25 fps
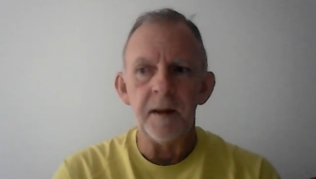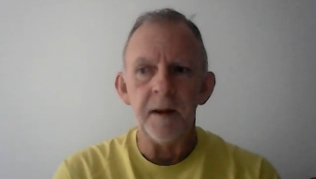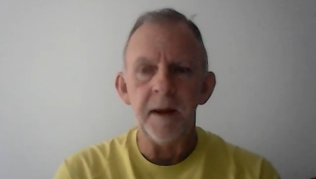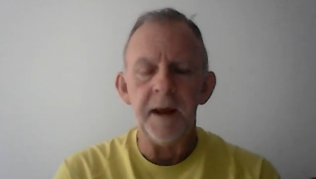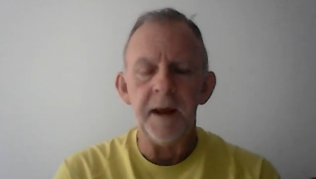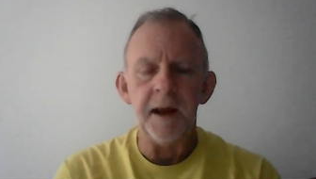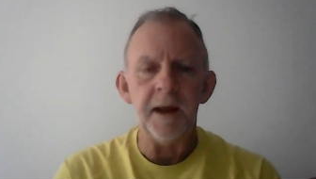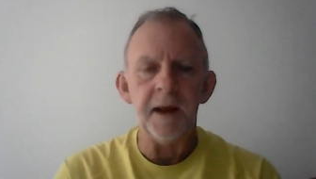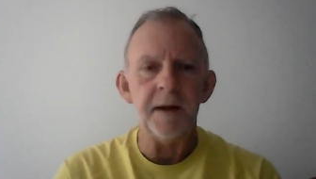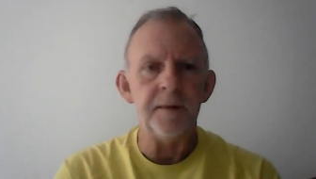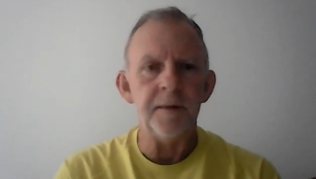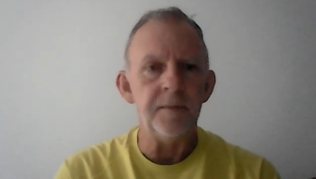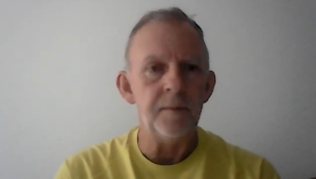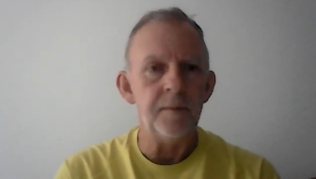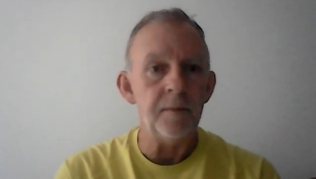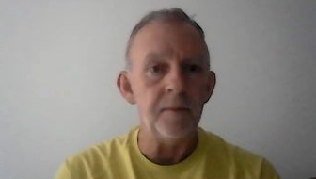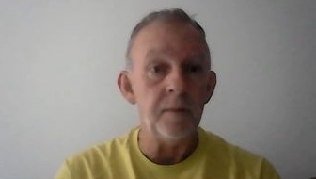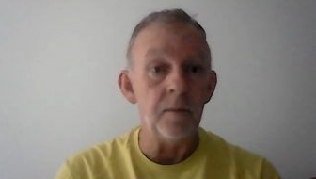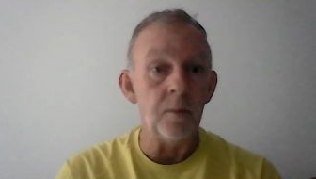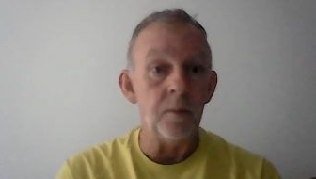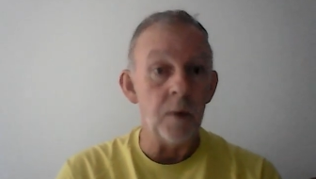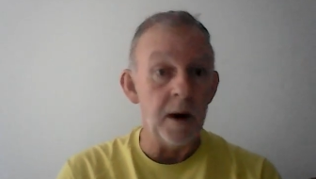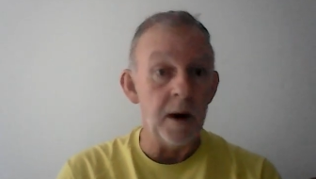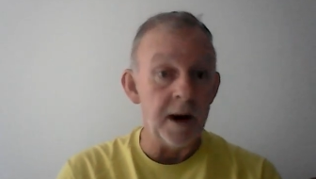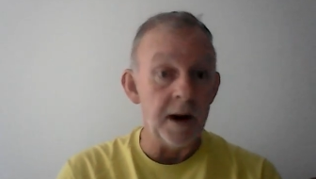he
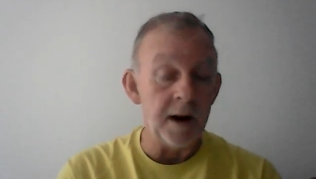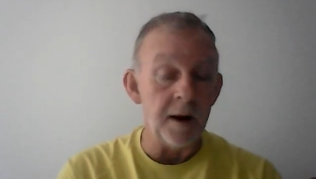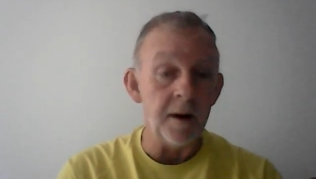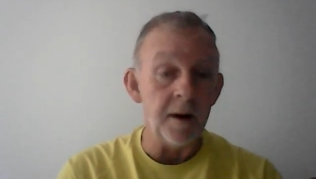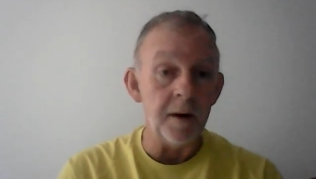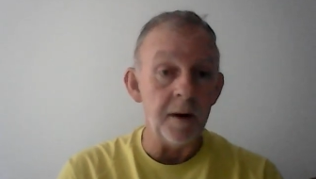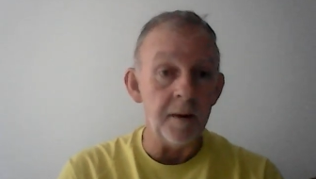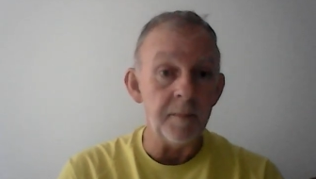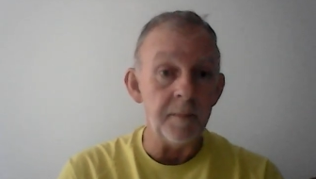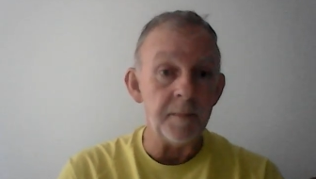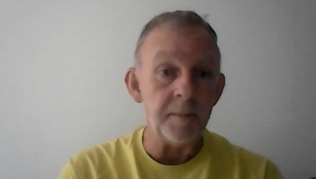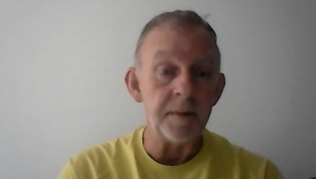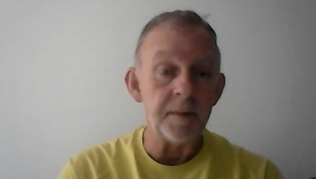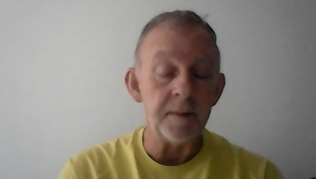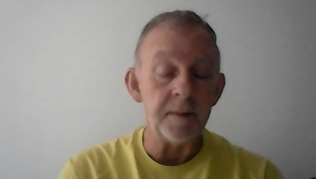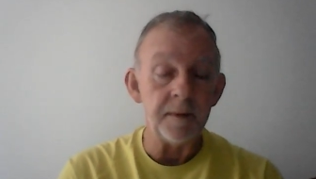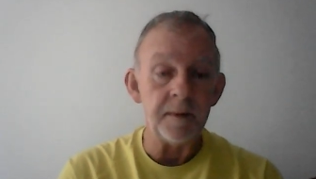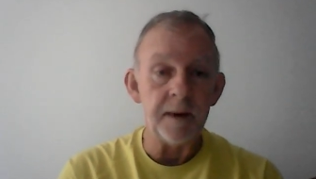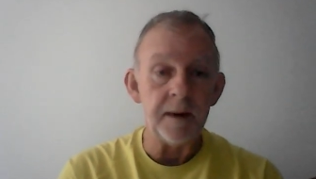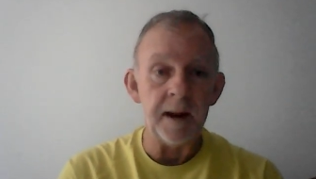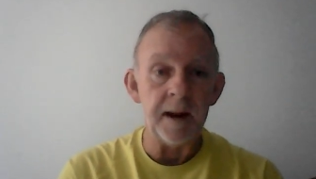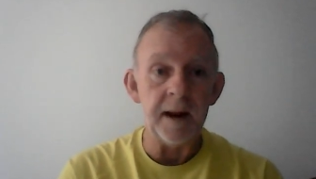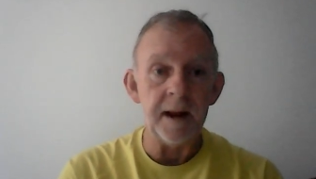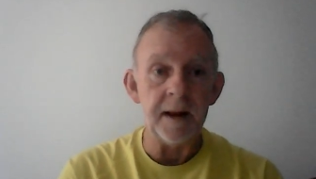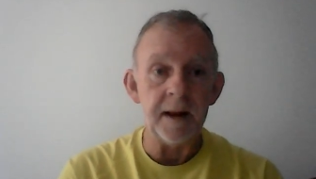had went up
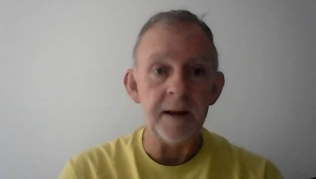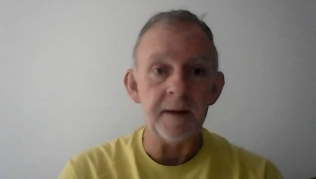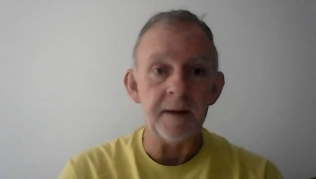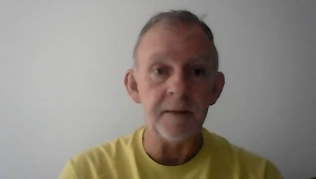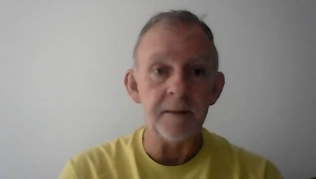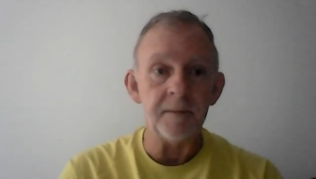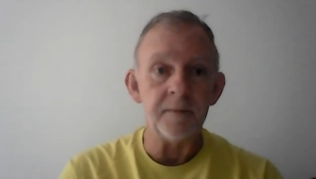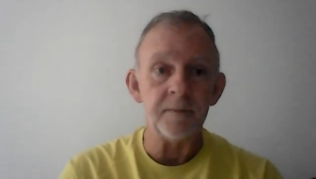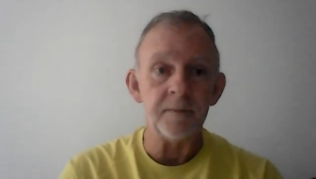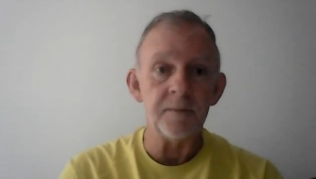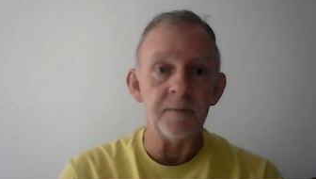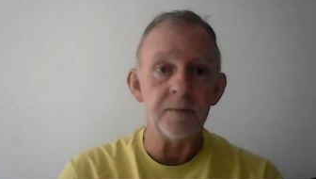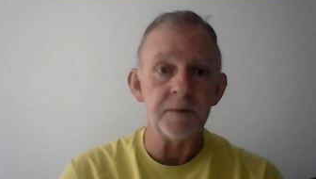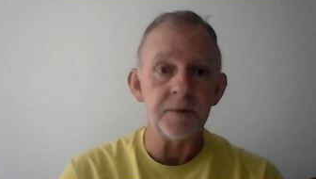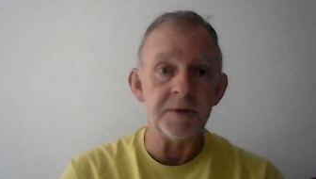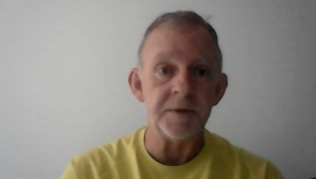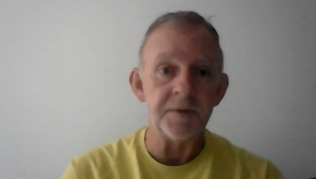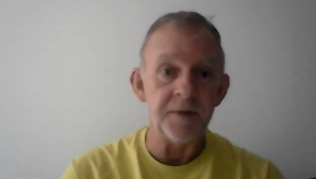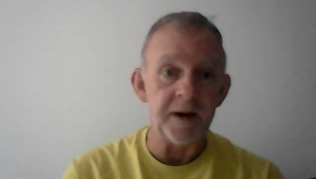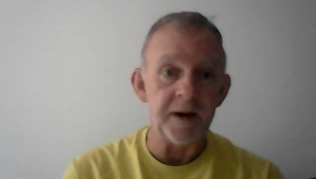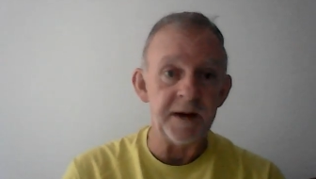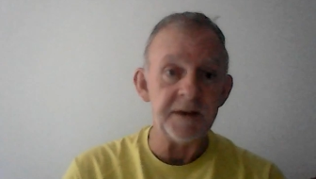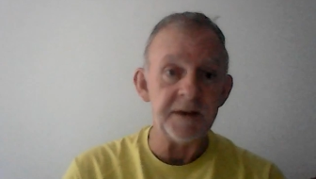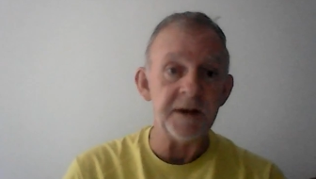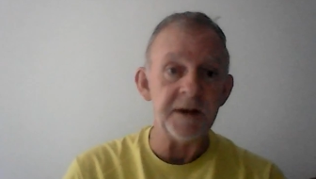and was
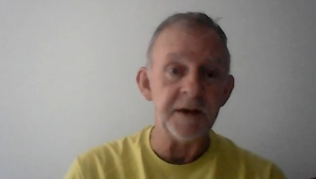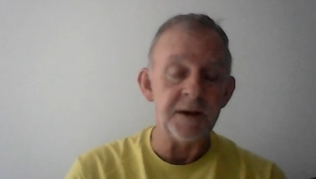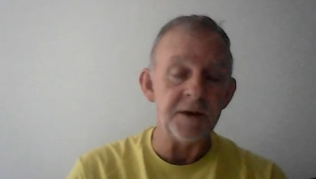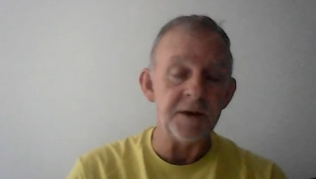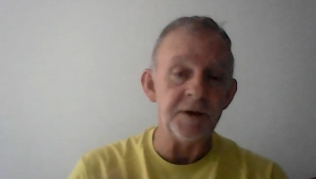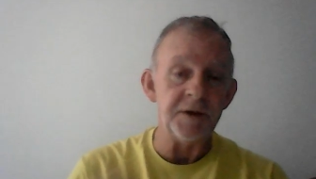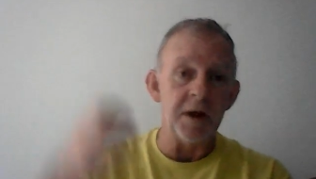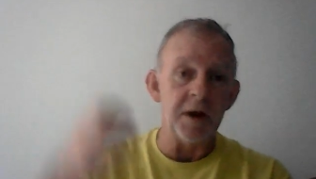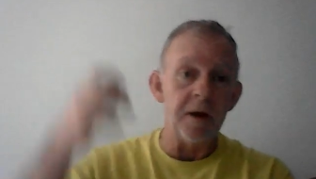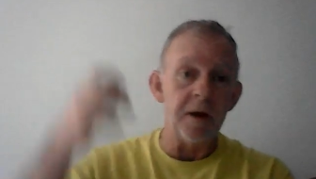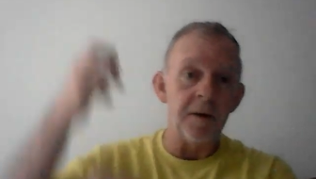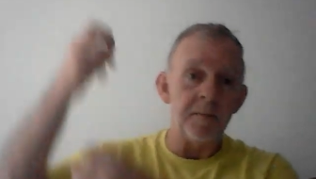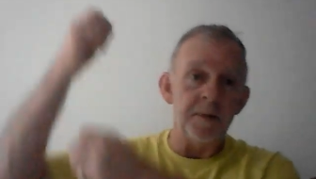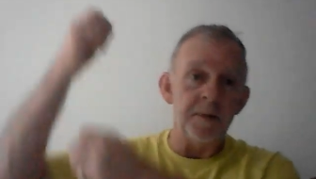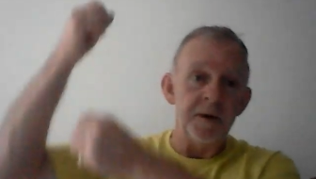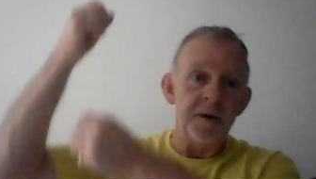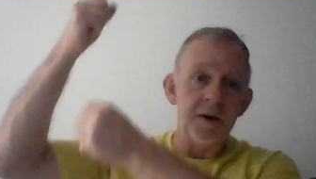fixing to jump,